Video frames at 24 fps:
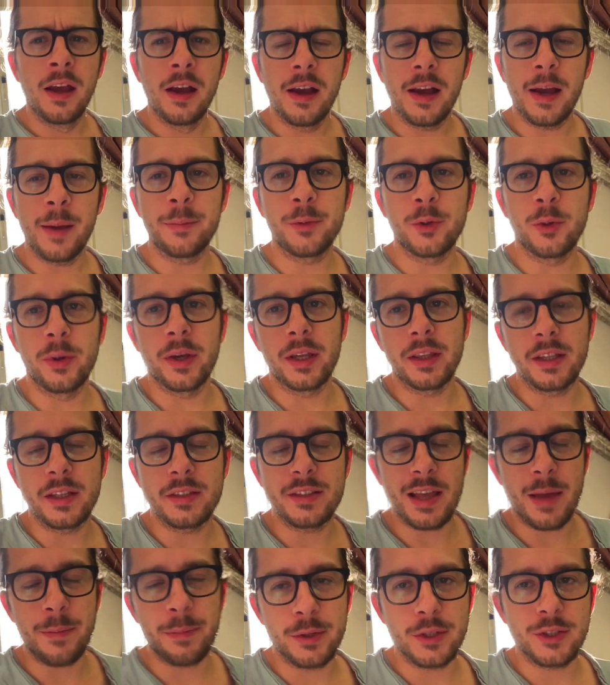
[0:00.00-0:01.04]
I'm doing this
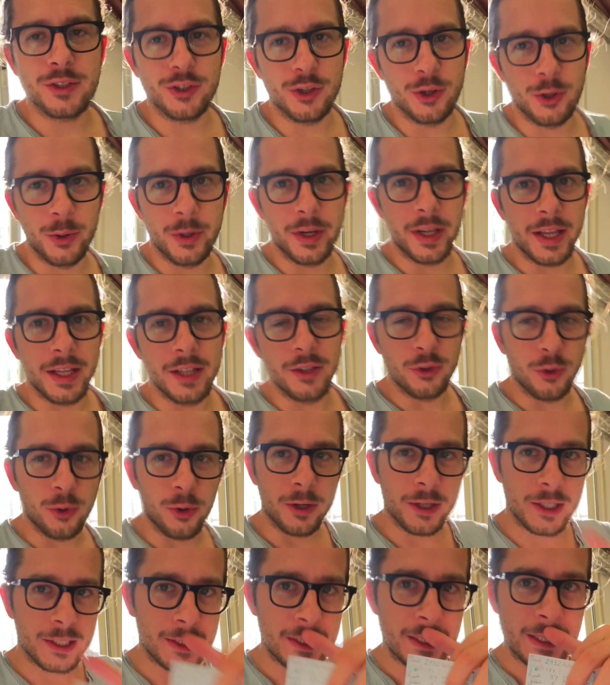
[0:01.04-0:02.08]
episode
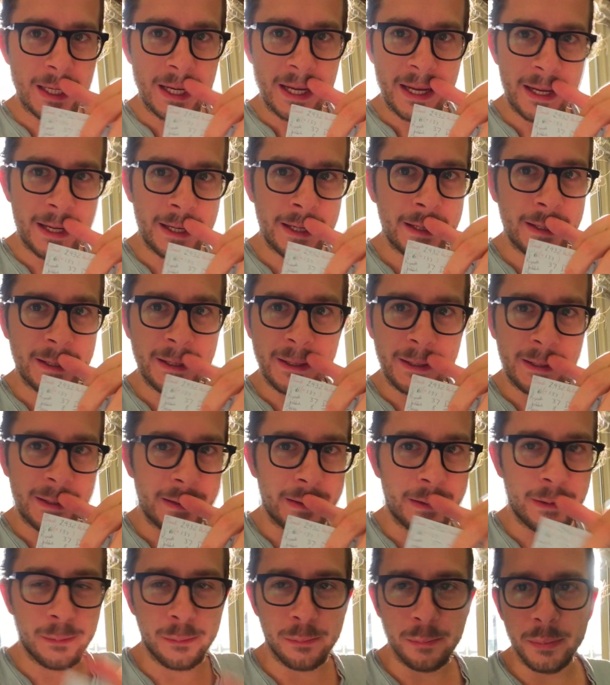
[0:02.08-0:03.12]
indoors today
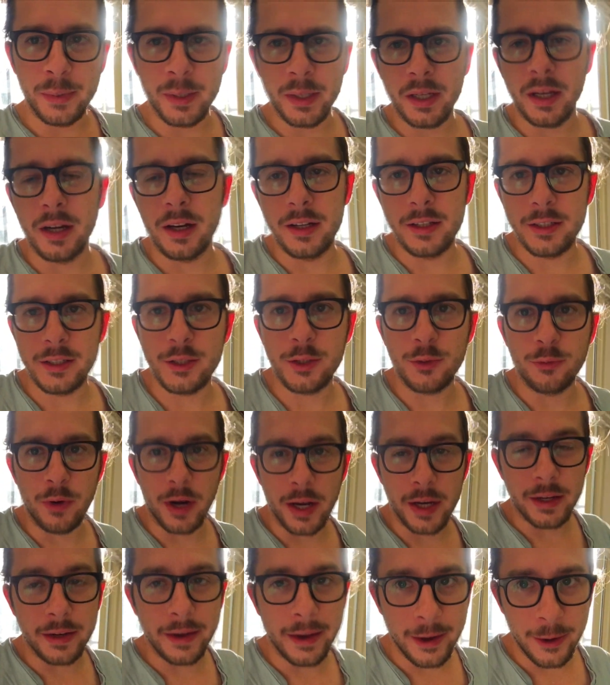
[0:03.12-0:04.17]
because
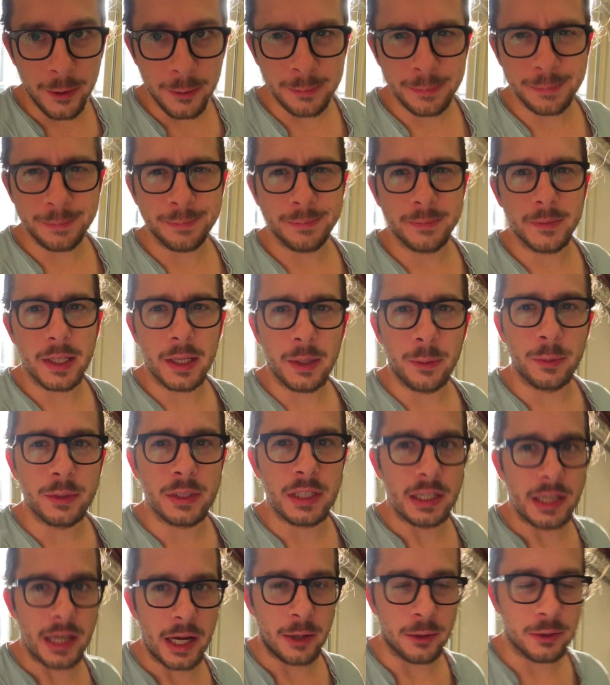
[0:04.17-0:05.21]
right now it was
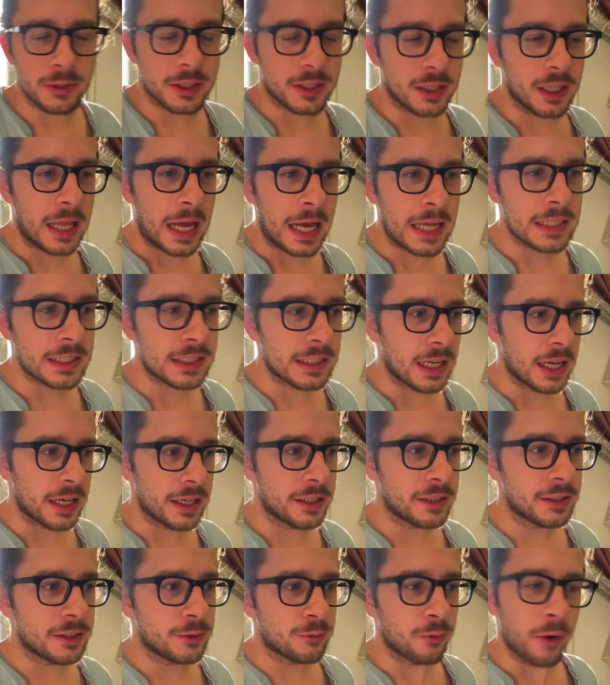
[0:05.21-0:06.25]
announced last
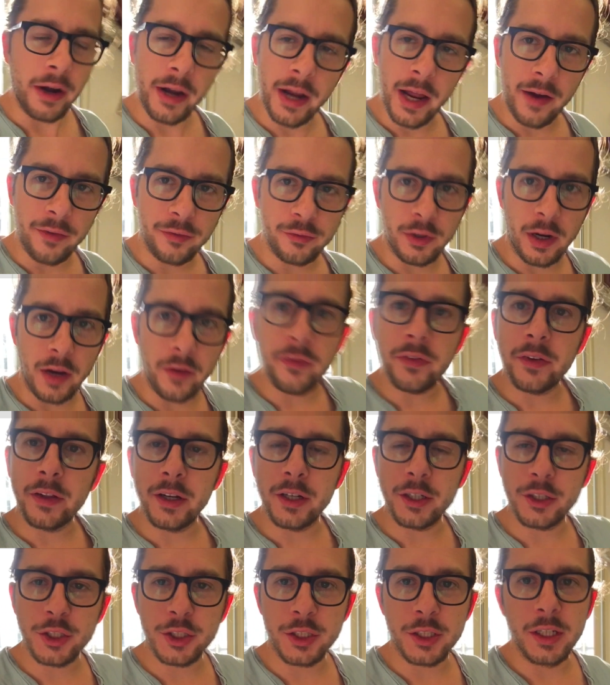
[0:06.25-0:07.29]
night, right after I
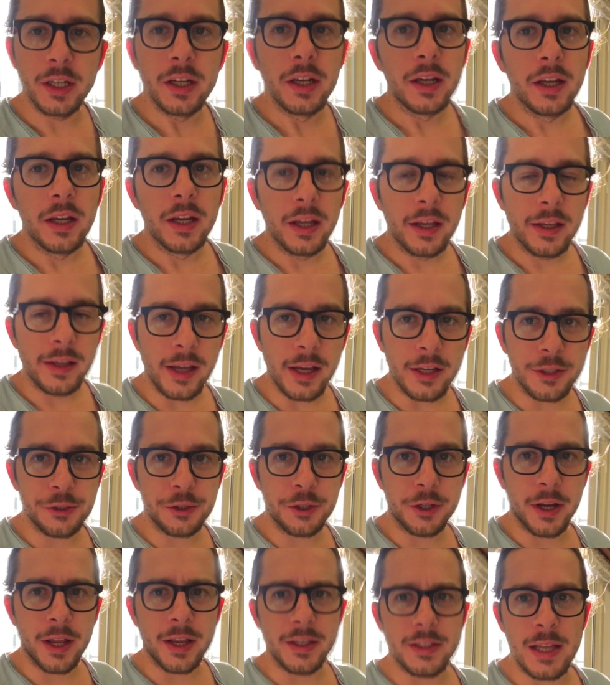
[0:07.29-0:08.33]
finished
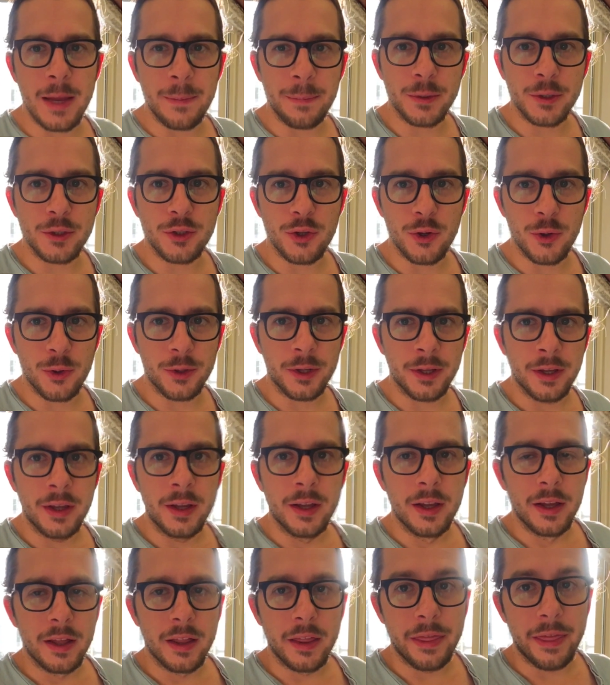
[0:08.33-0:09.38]
yesterday's episode,
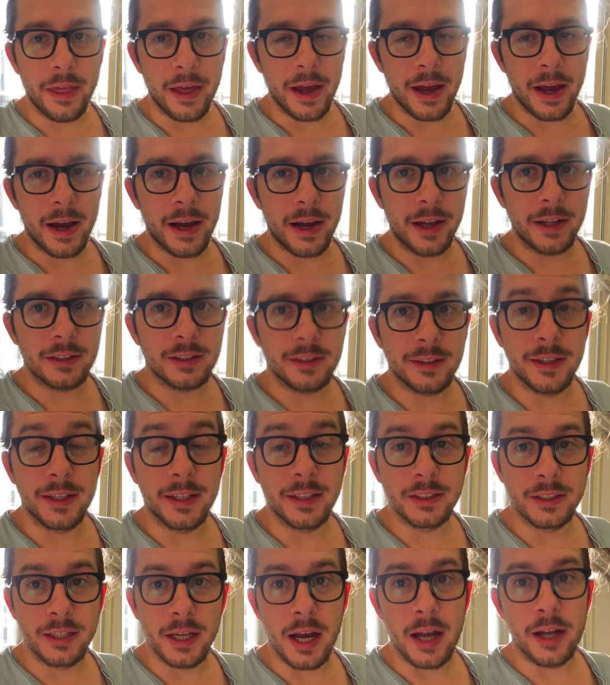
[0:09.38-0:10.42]
that the
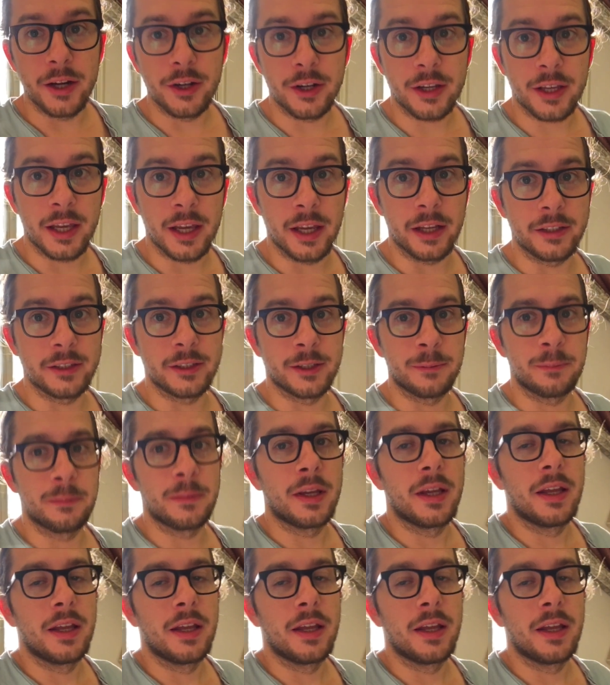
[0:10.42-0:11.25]
entire kingdom